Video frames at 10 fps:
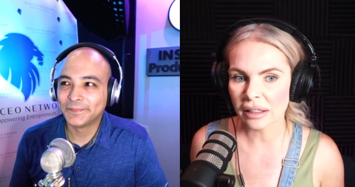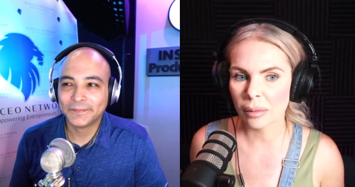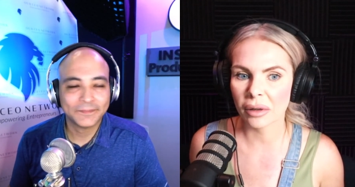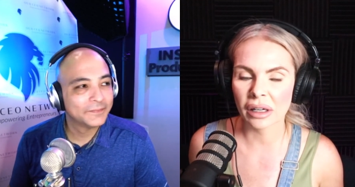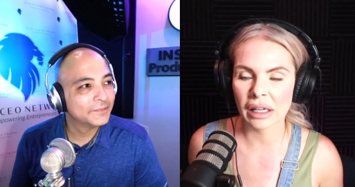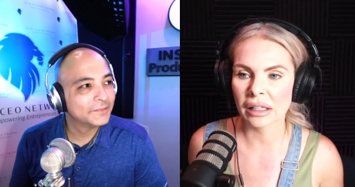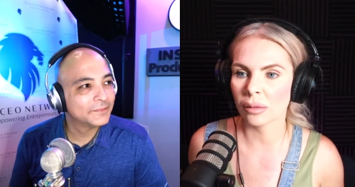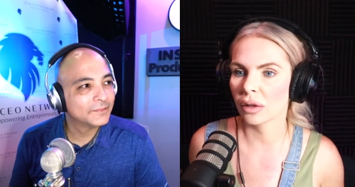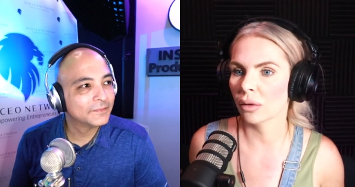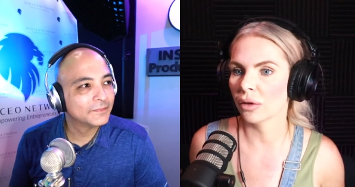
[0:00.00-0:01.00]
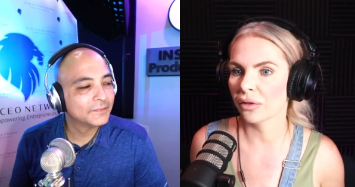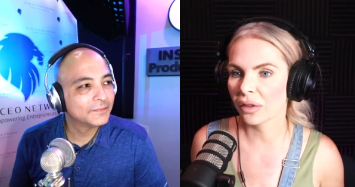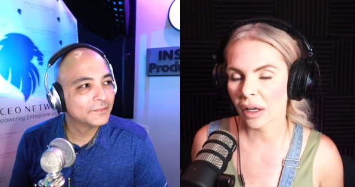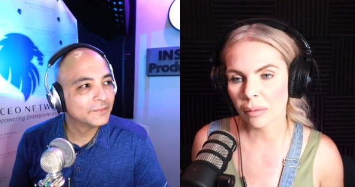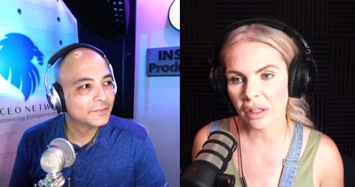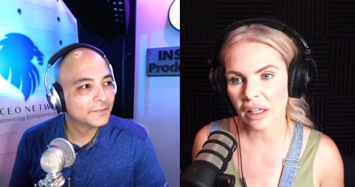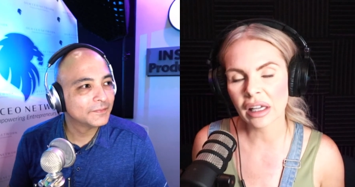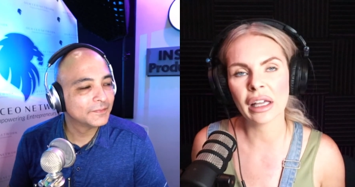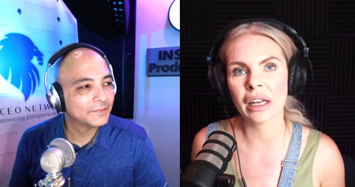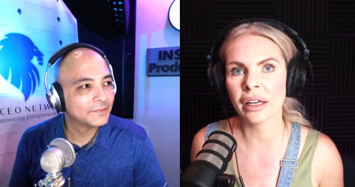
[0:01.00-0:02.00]
Speaker 1: experience with you and your
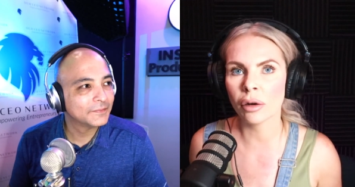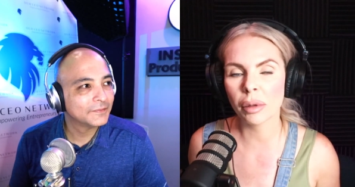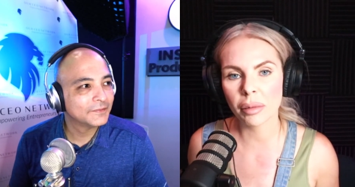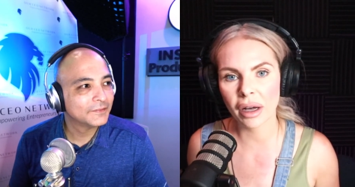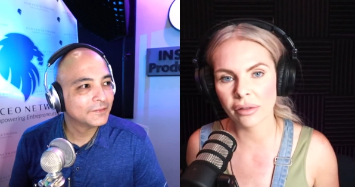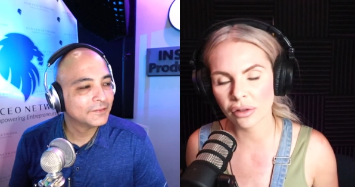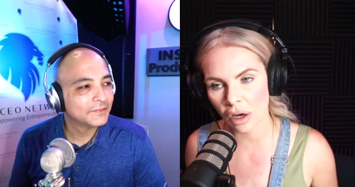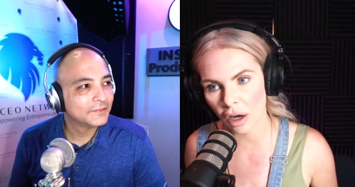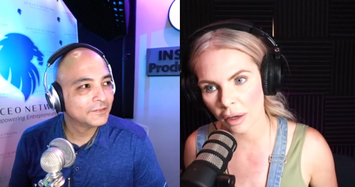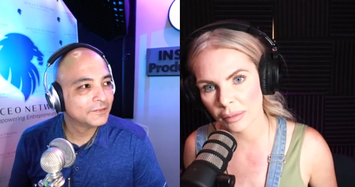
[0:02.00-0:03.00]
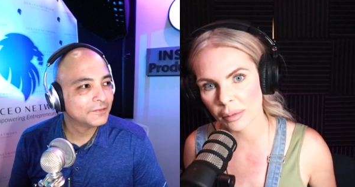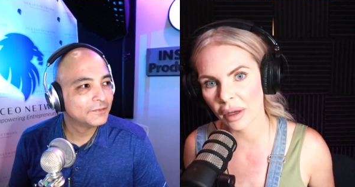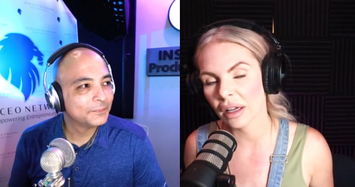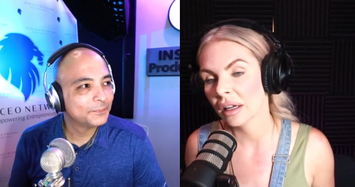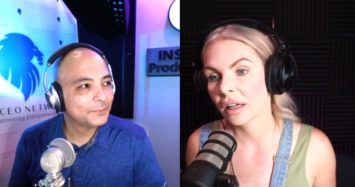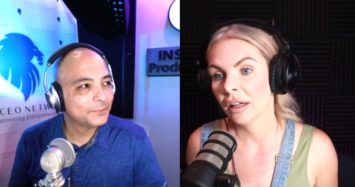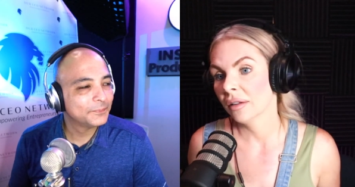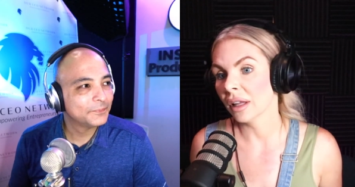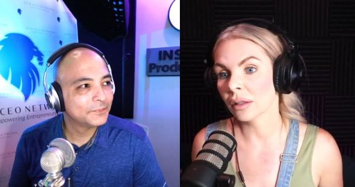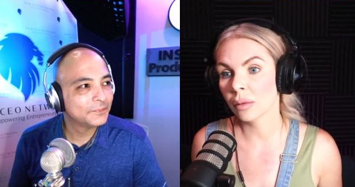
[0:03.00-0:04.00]
family. And I know people have jobs, but
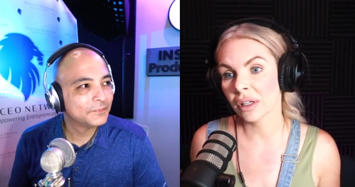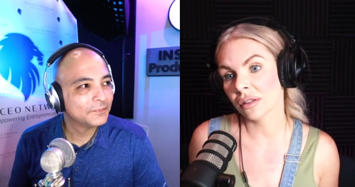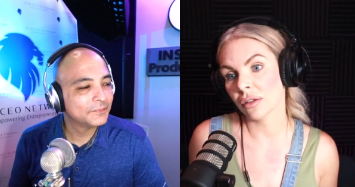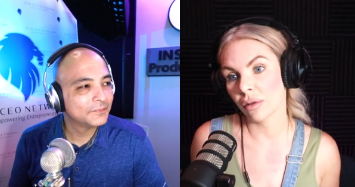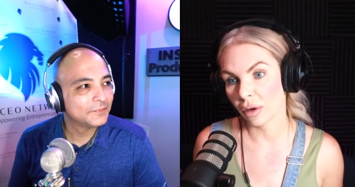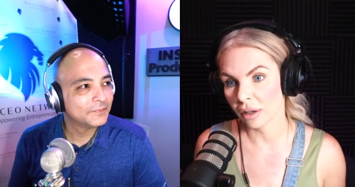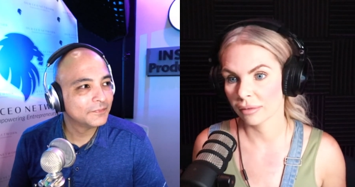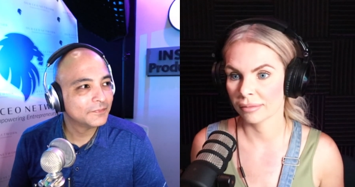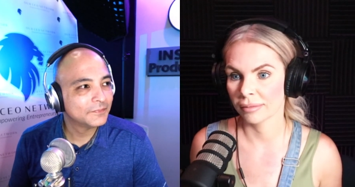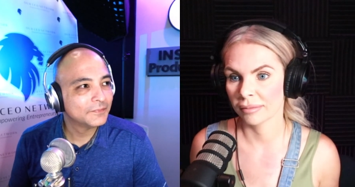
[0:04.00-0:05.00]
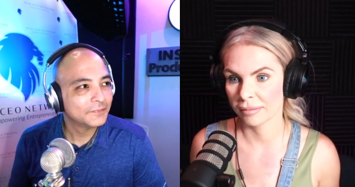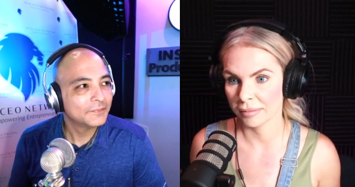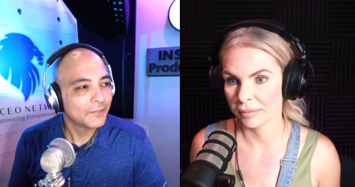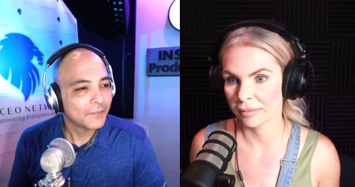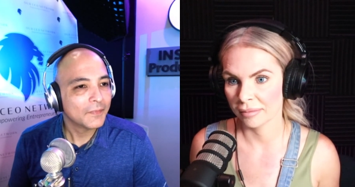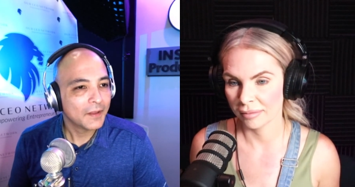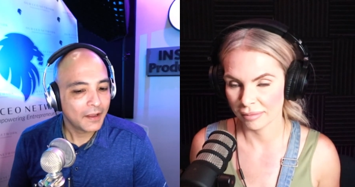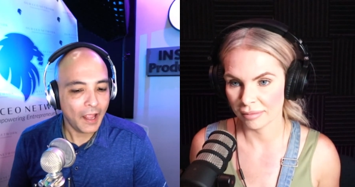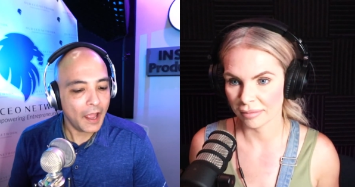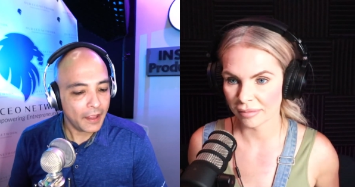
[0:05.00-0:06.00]
that's what weekends are for.
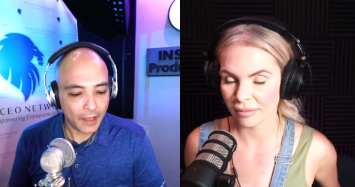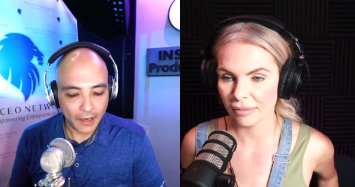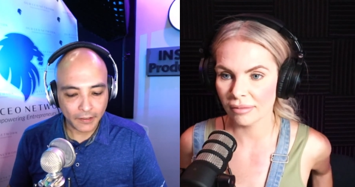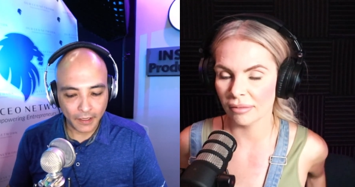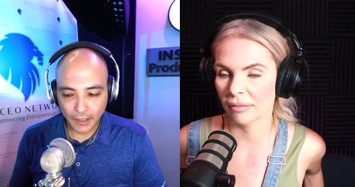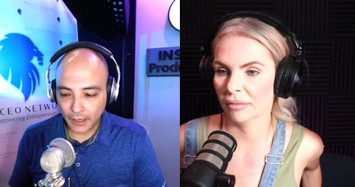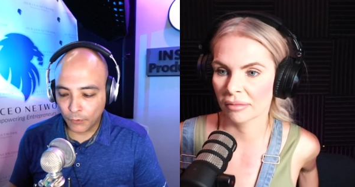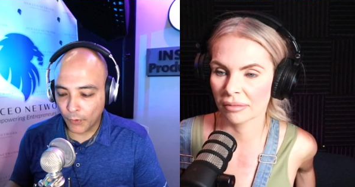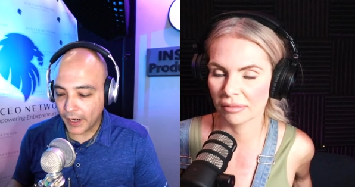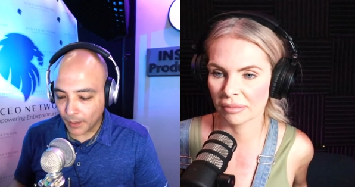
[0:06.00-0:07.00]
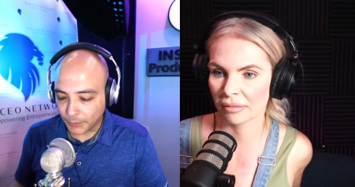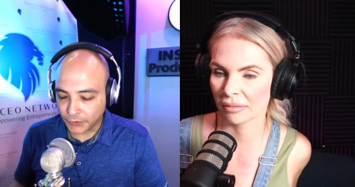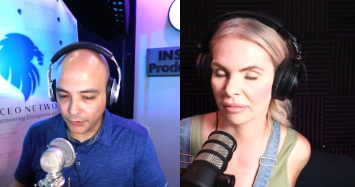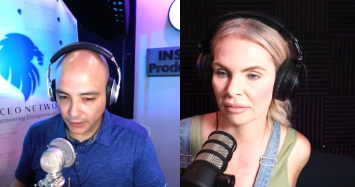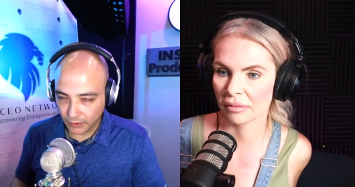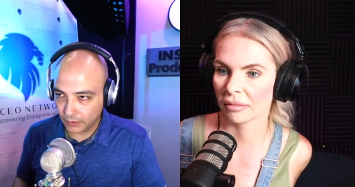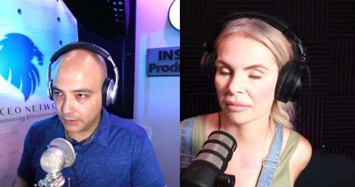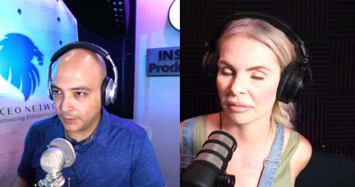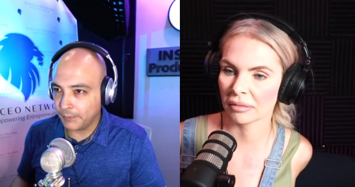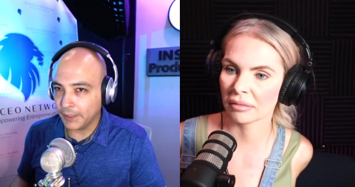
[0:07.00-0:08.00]
Speaker 2: Yeah, and, a great opportunity to, to
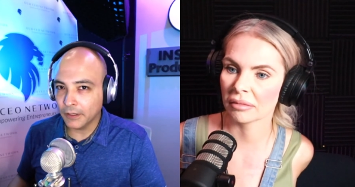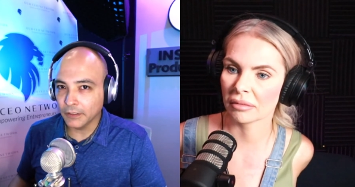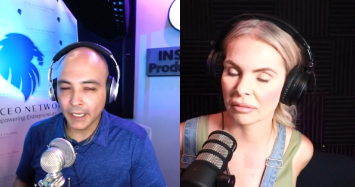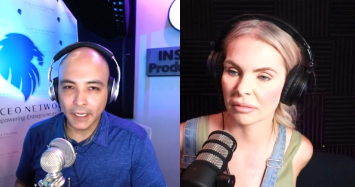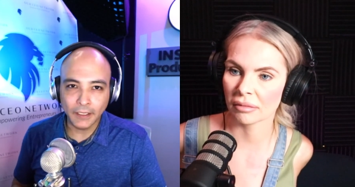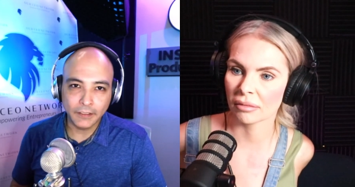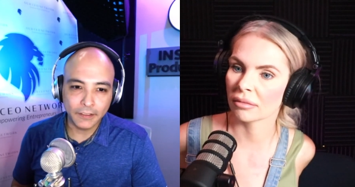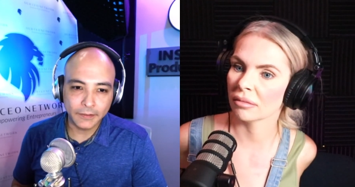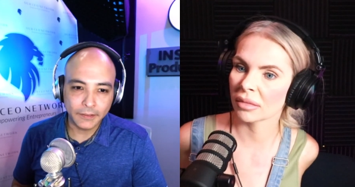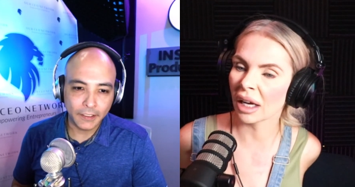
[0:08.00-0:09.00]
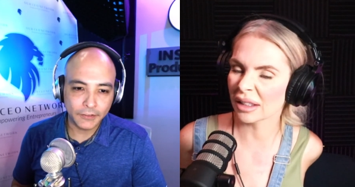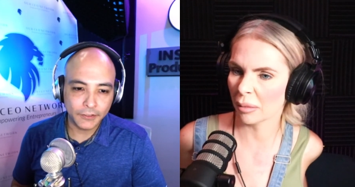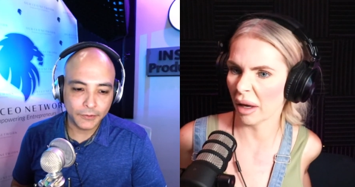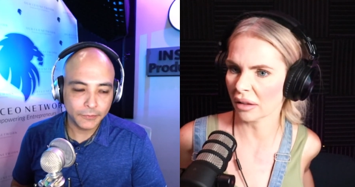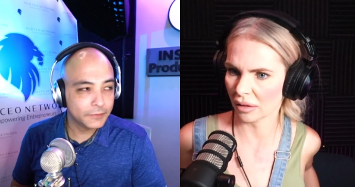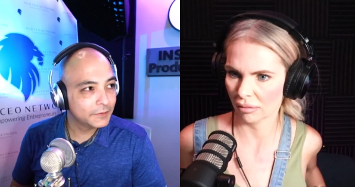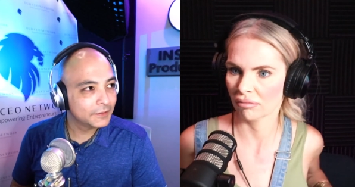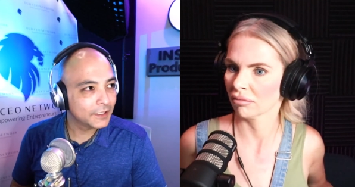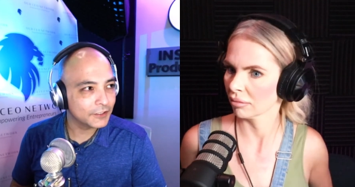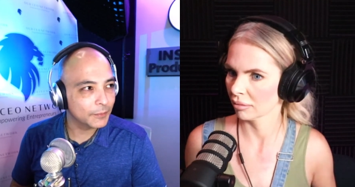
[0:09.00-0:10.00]
build and uh, and customize
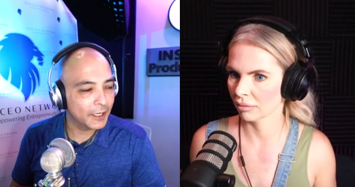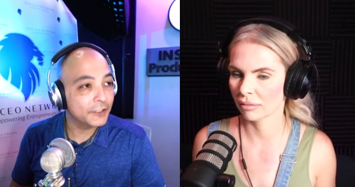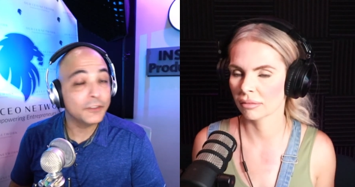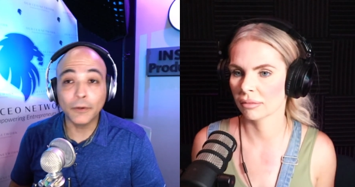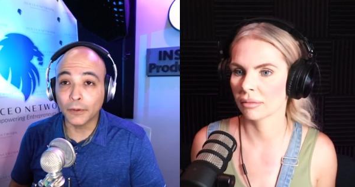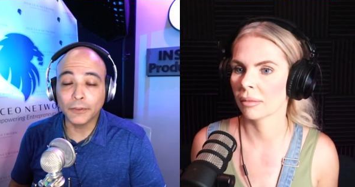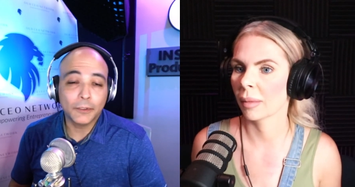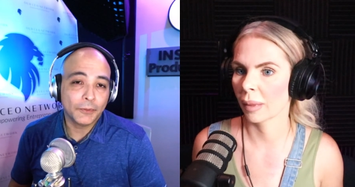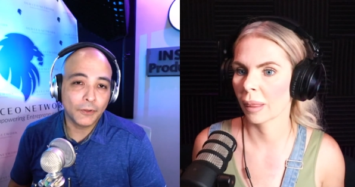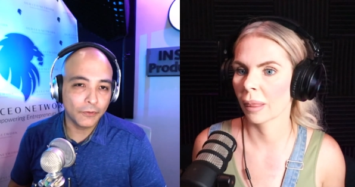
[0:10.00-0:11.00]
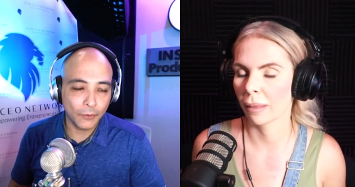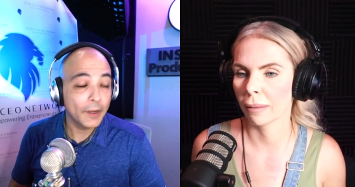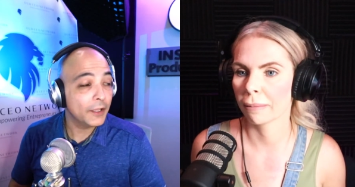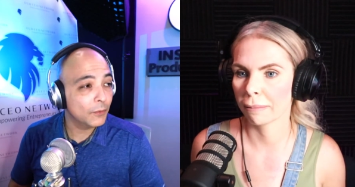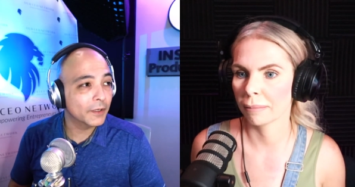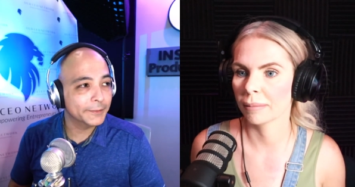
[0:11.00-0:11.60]
customize your own home the way you want it.